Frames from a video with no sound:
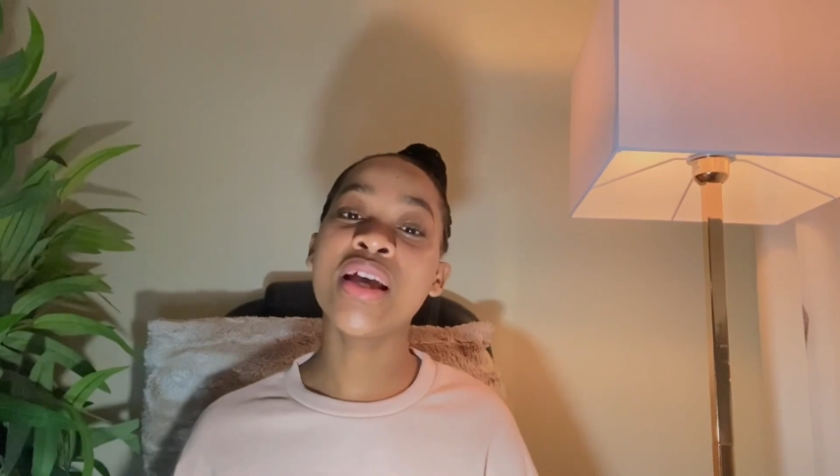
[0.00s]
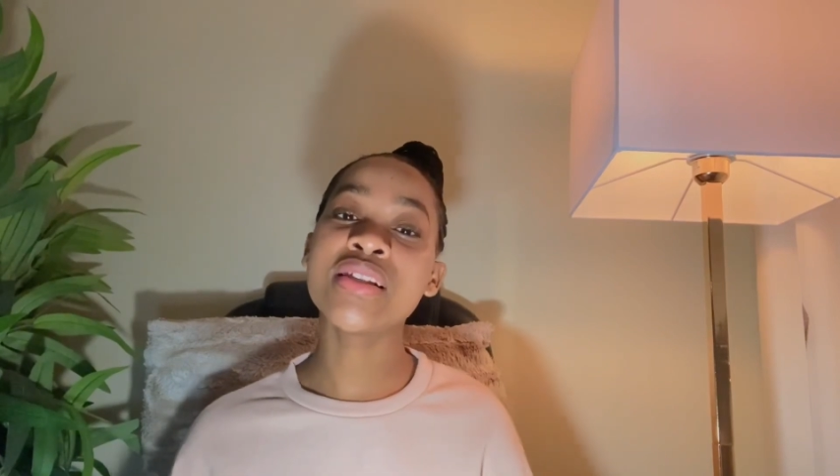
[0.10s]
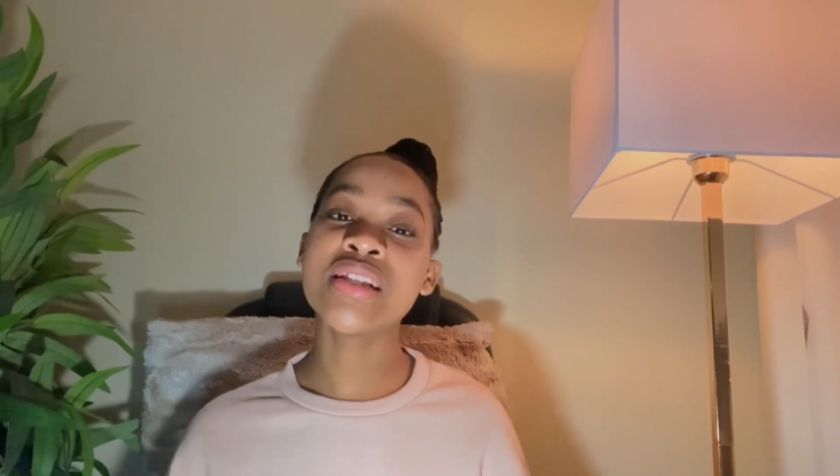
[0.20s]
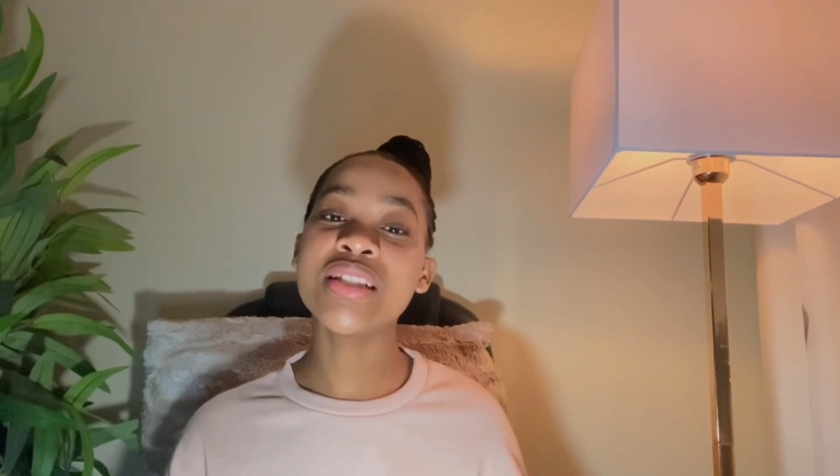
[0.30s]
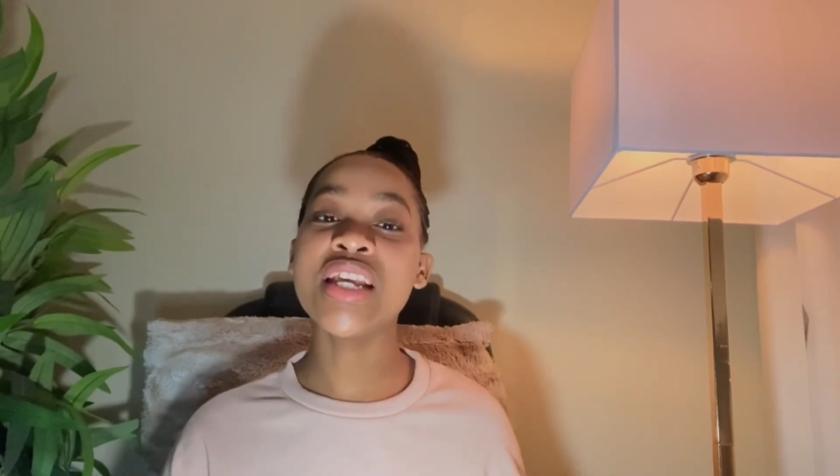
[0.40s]

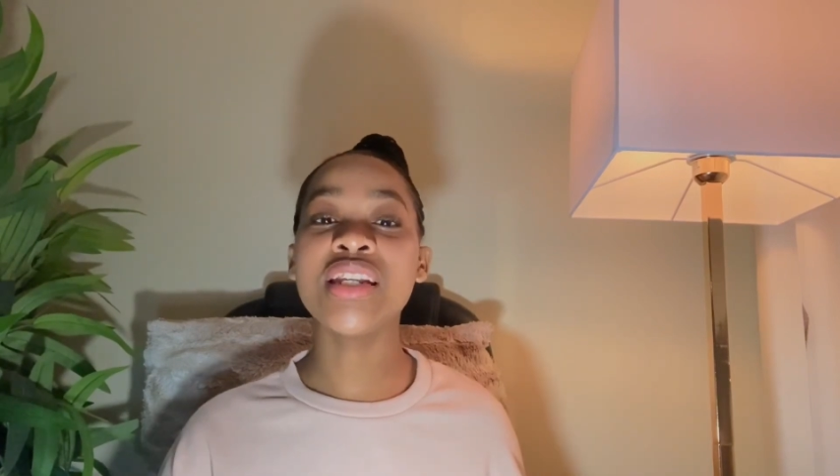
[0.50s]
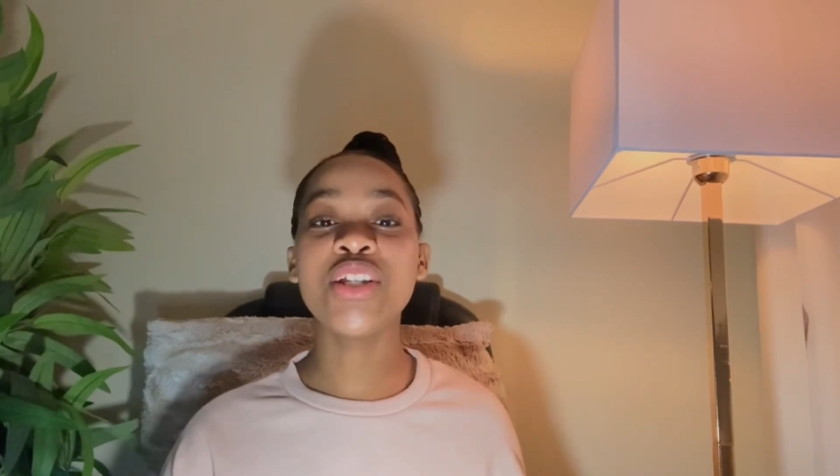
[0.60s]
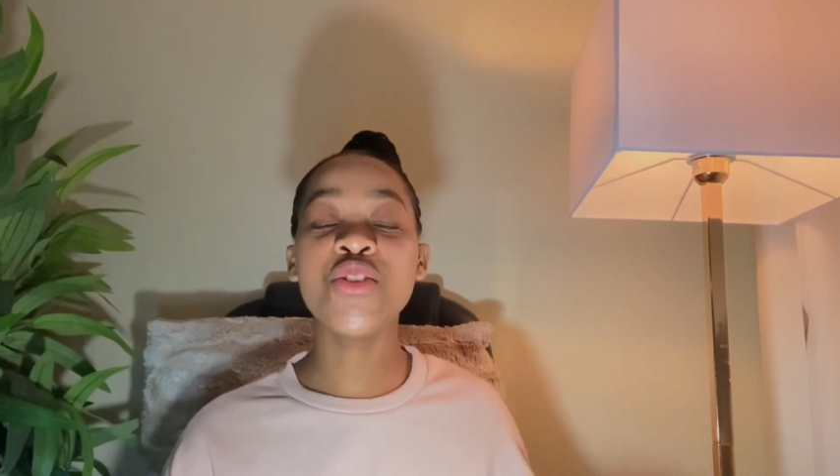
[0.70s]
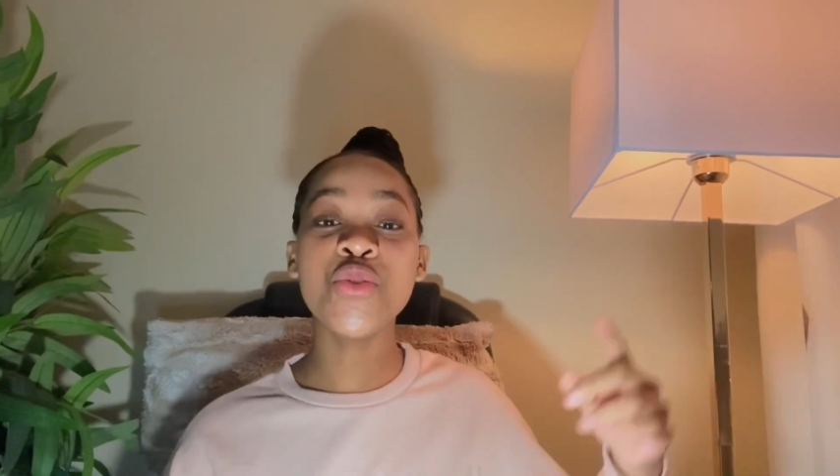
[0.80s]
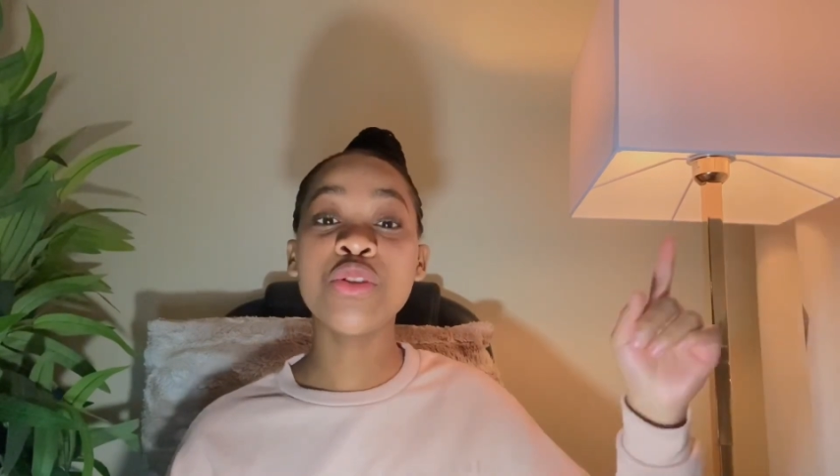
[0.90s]
As I said,
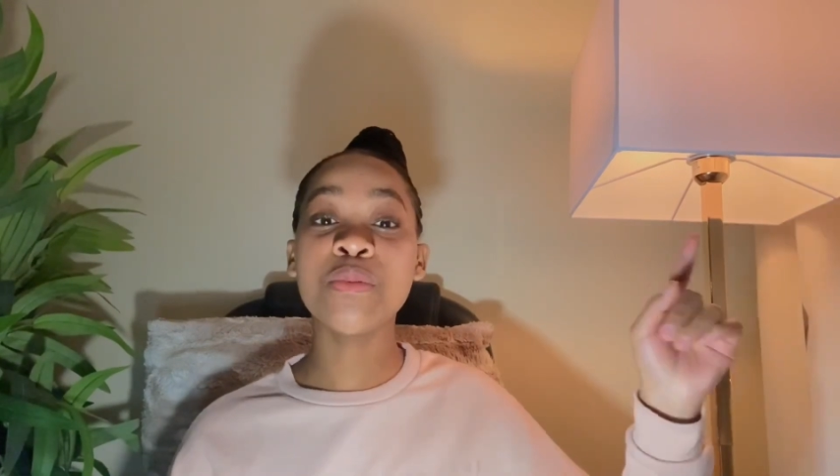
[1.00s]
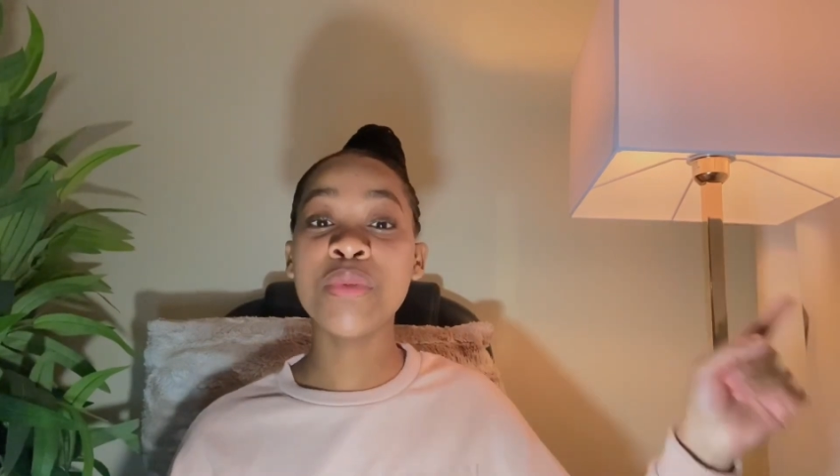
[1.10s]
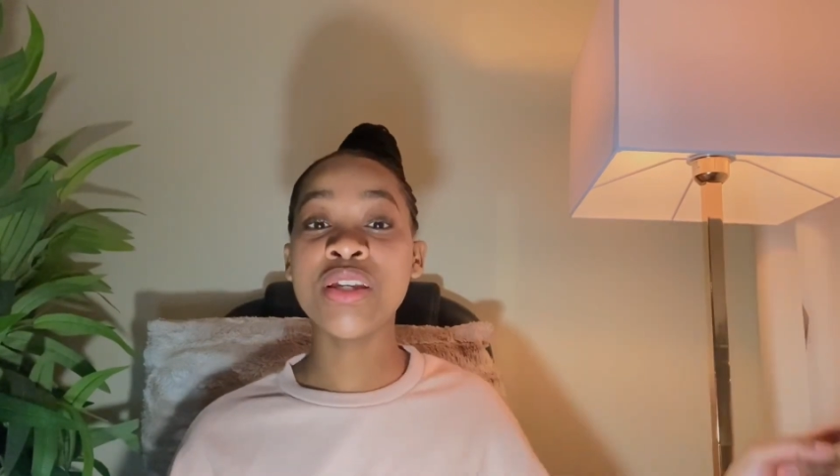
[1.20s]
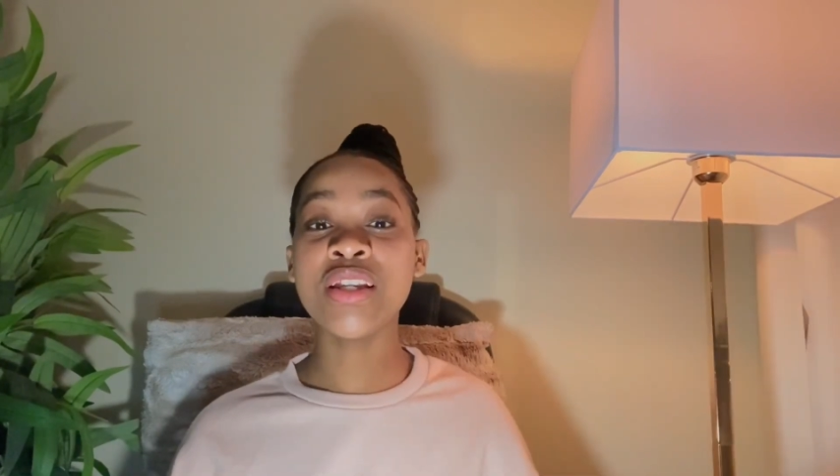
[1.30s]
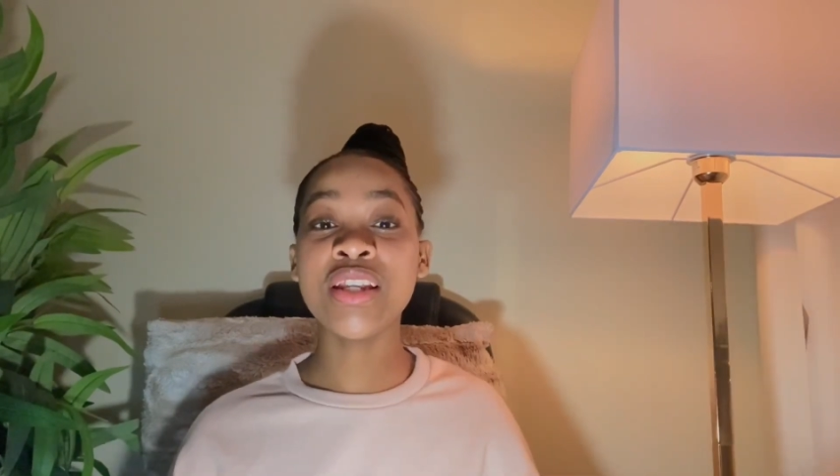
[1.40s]
he knew the
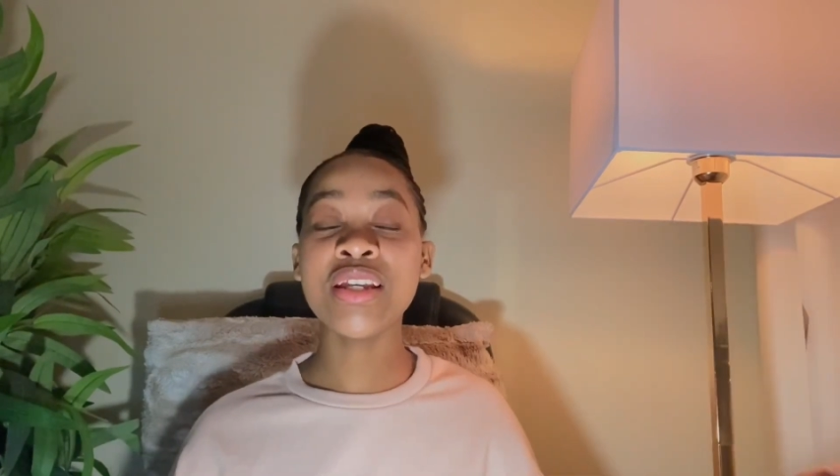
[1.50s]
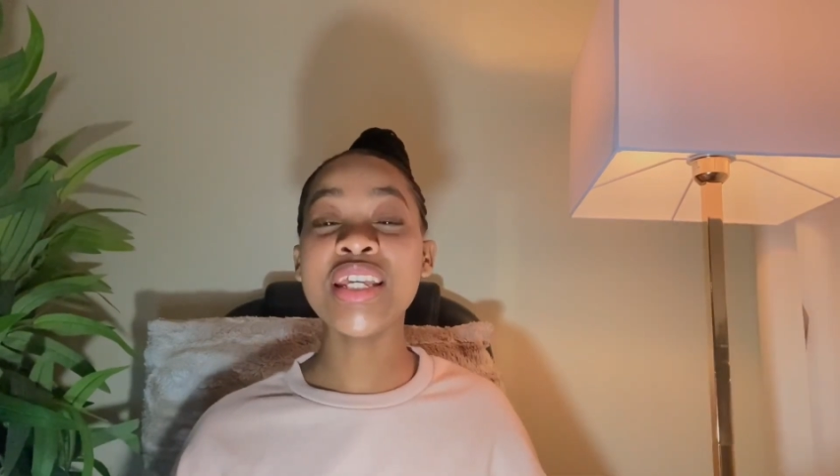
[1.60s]
beginning,